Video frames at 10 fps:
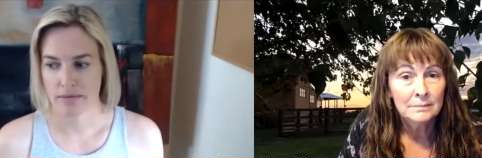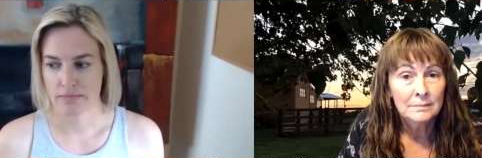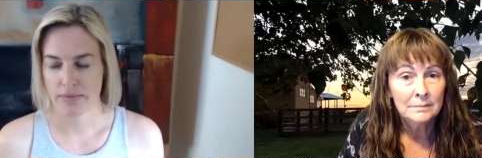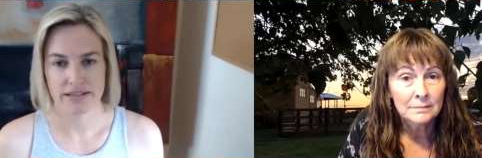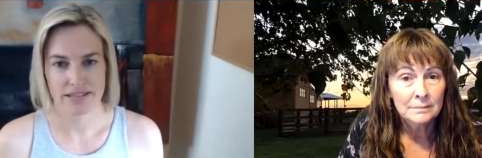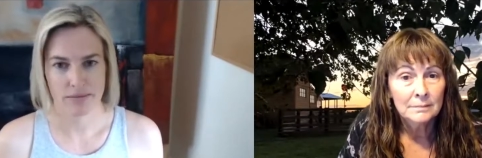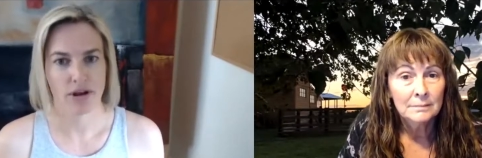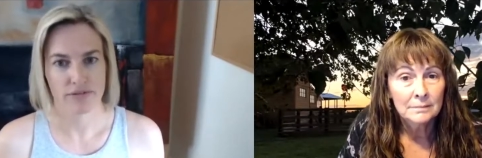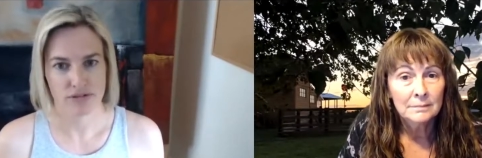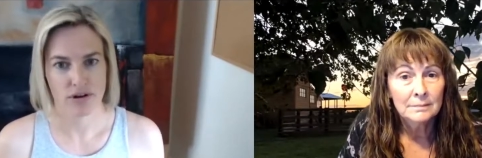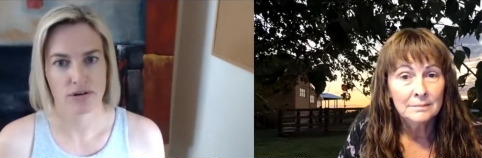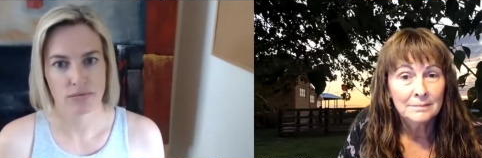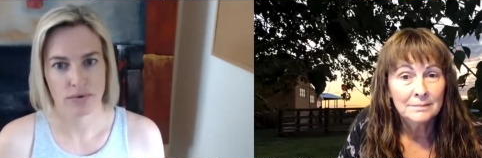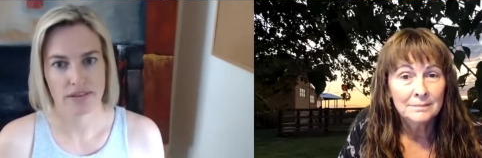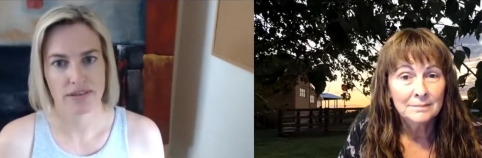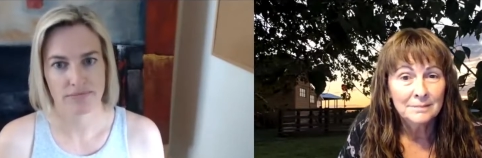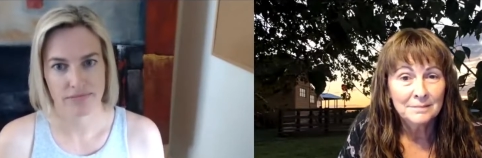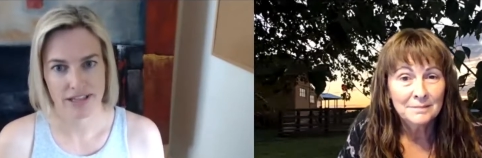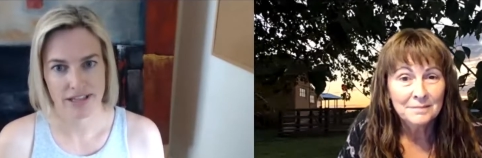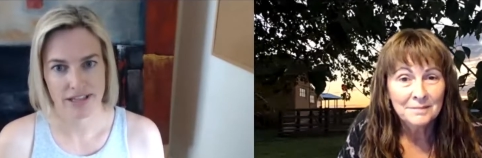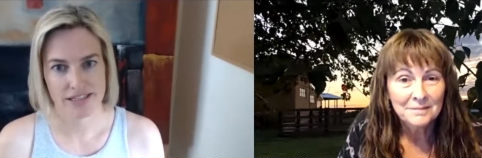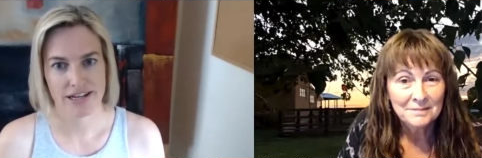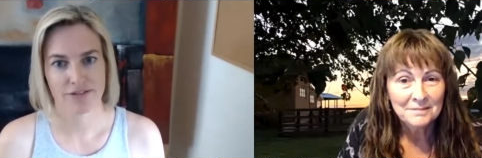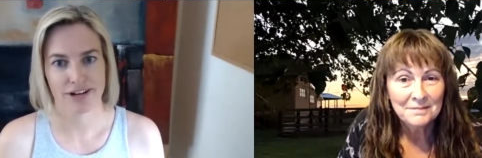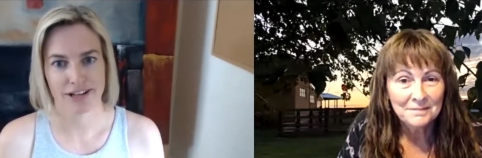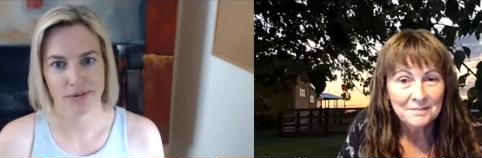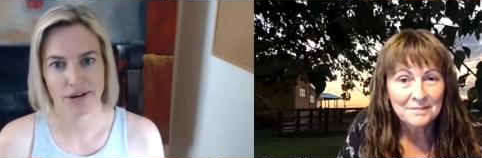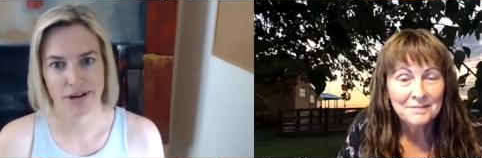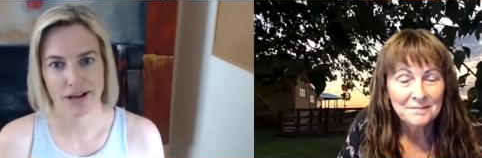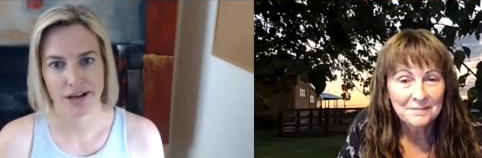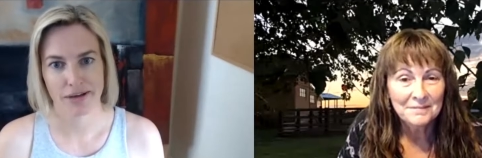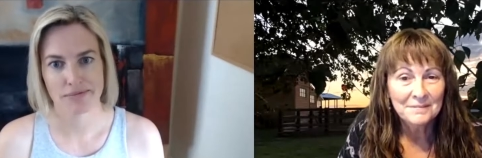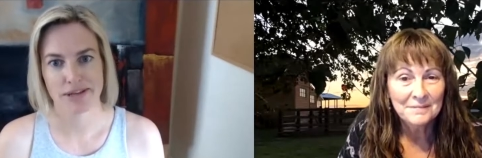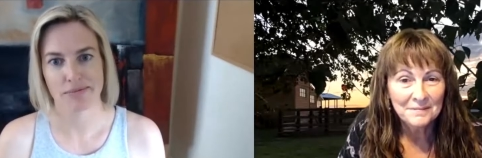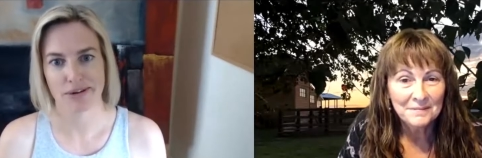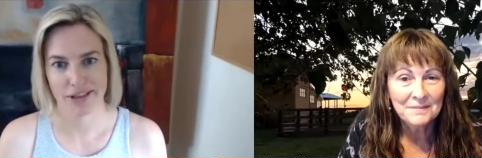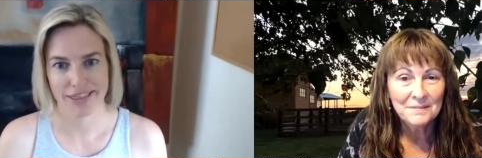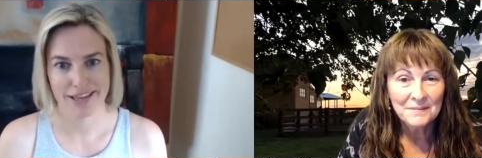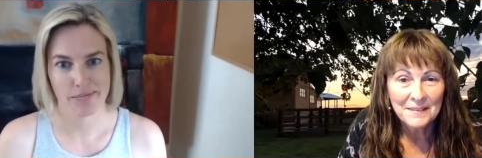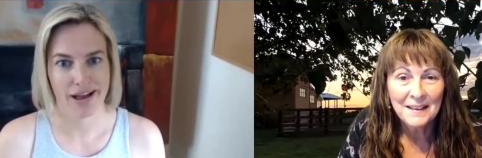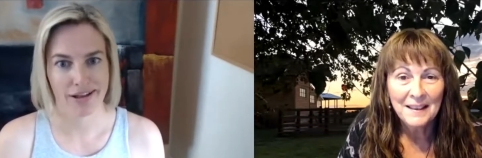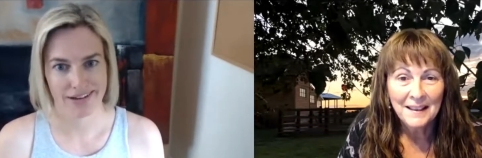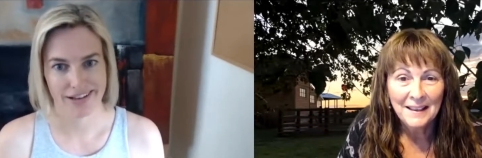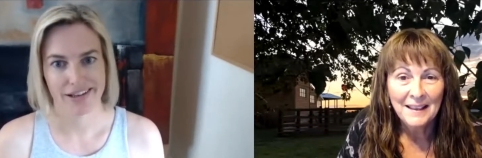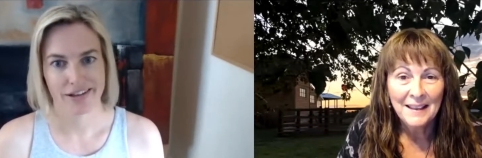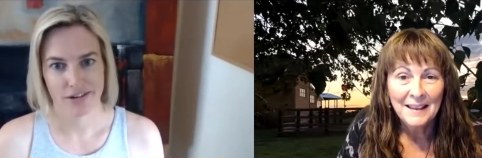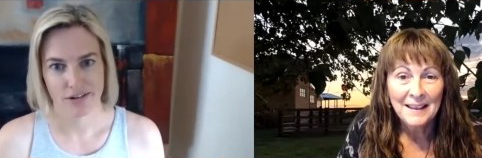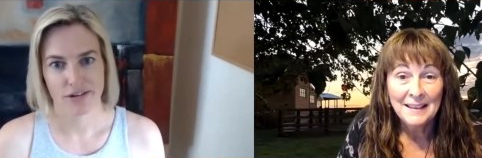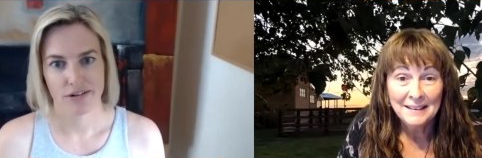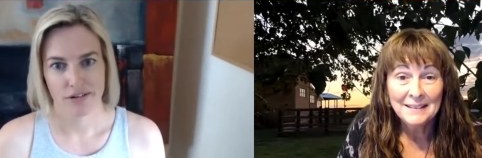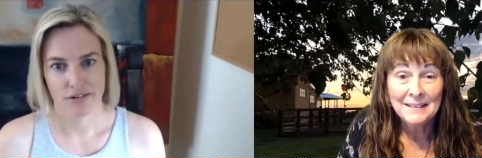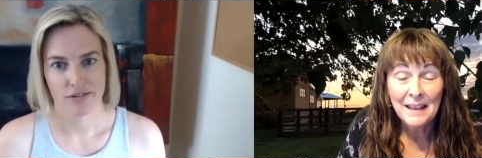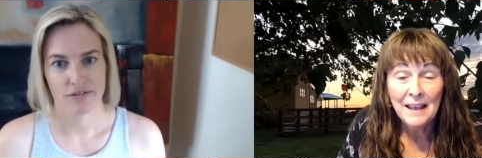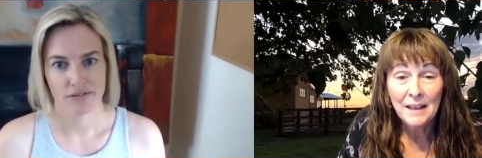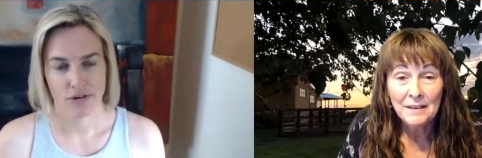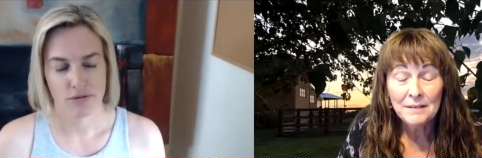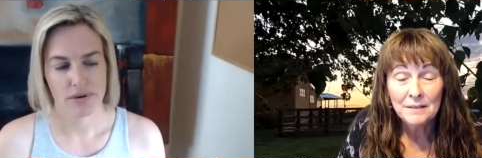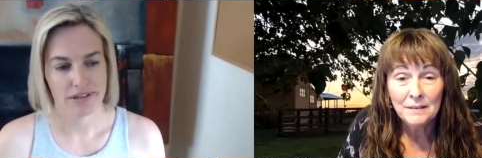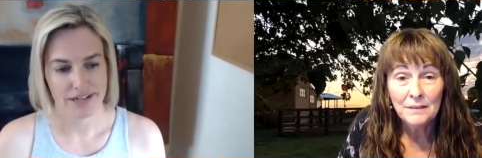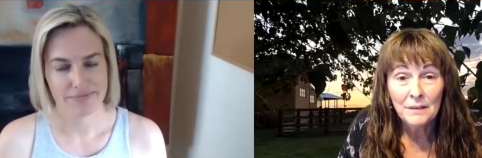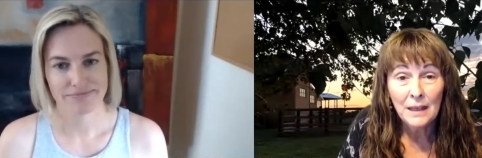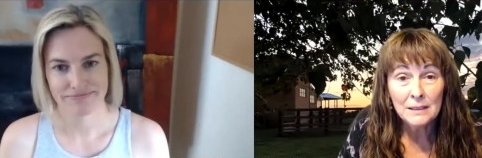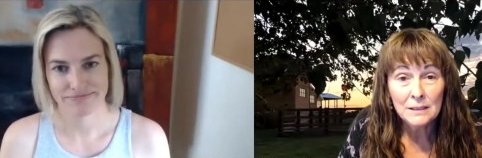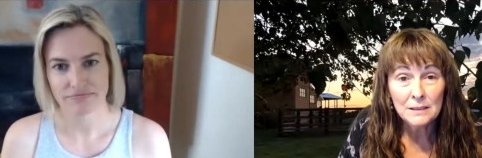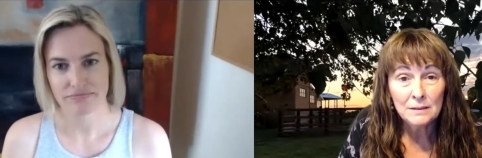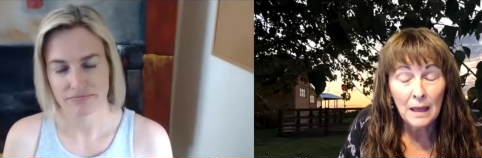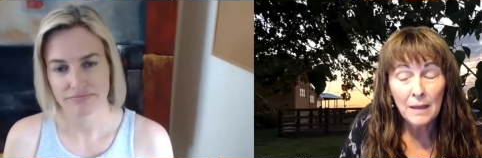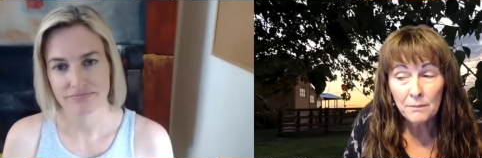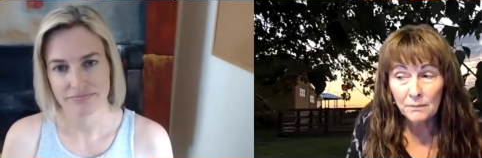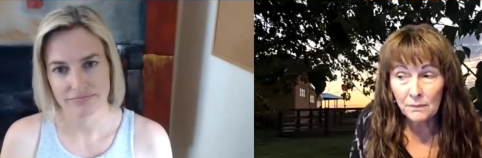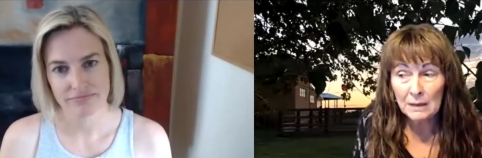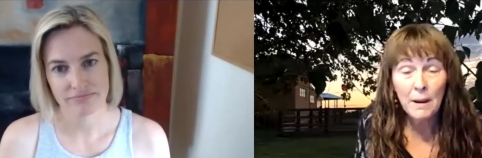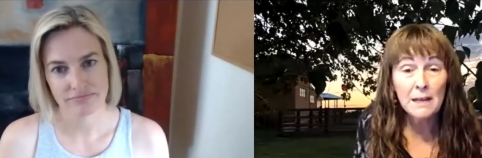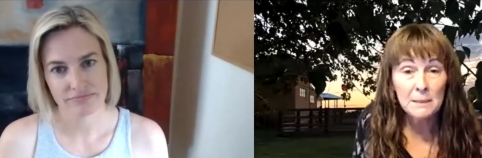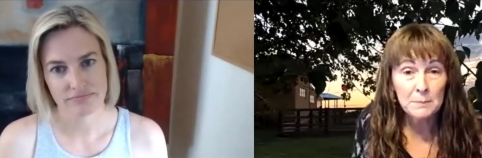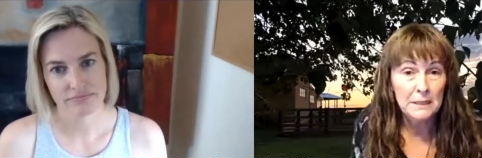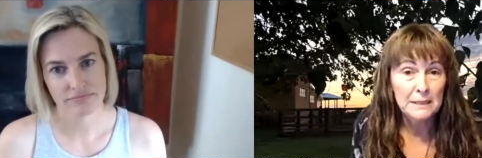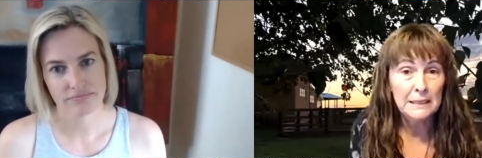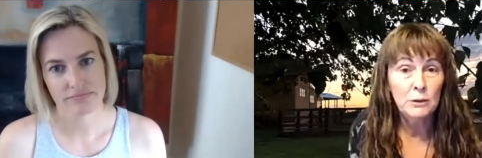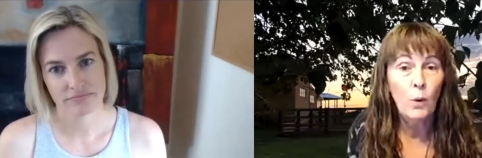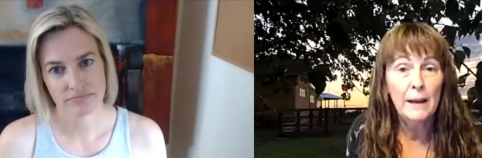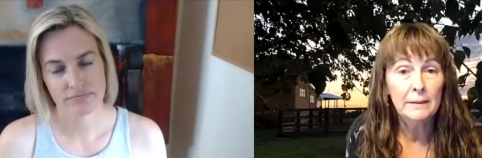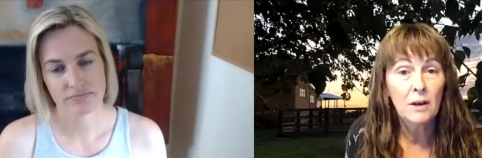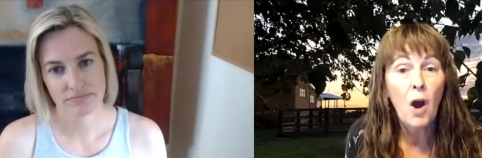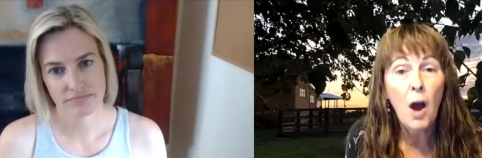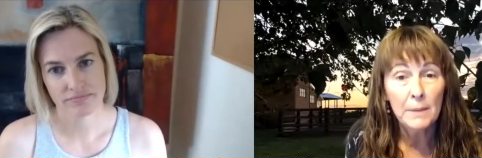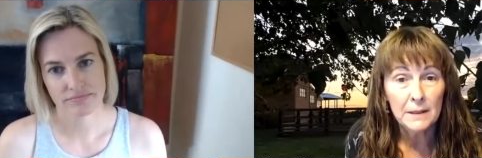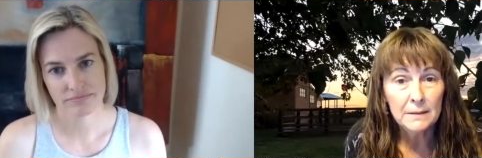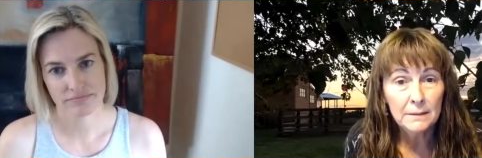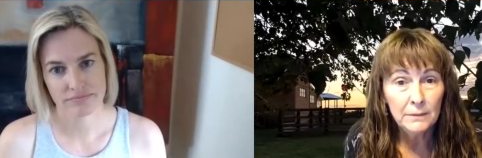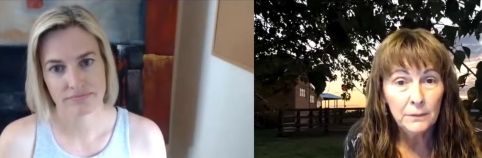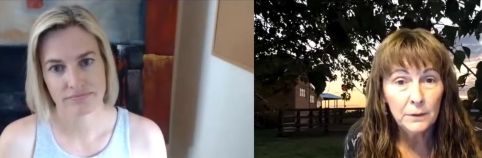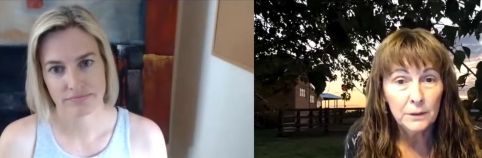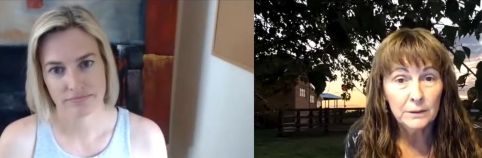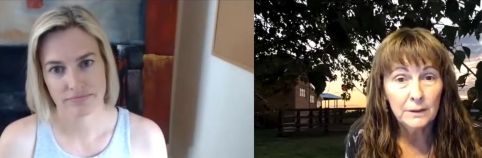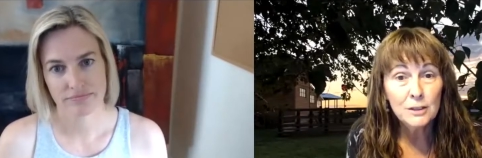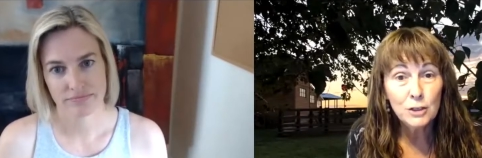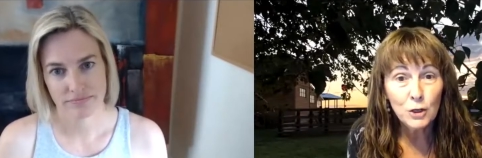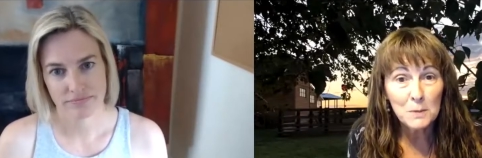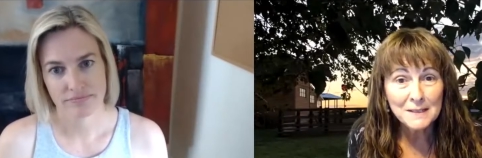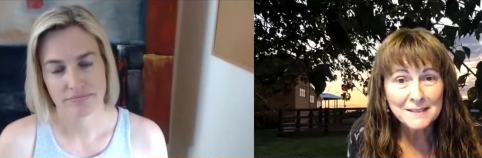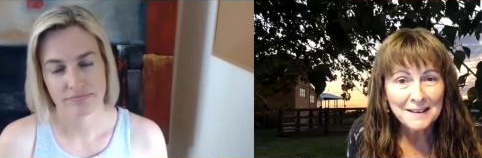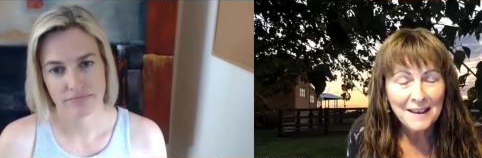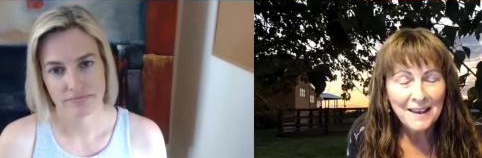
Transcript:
Speaker 1: but something I've struggled with. That's definitely what comes up when I think about
Speaker 2: vulnerability. Yeah, that's, I, in my experience, that's quite common for us humans.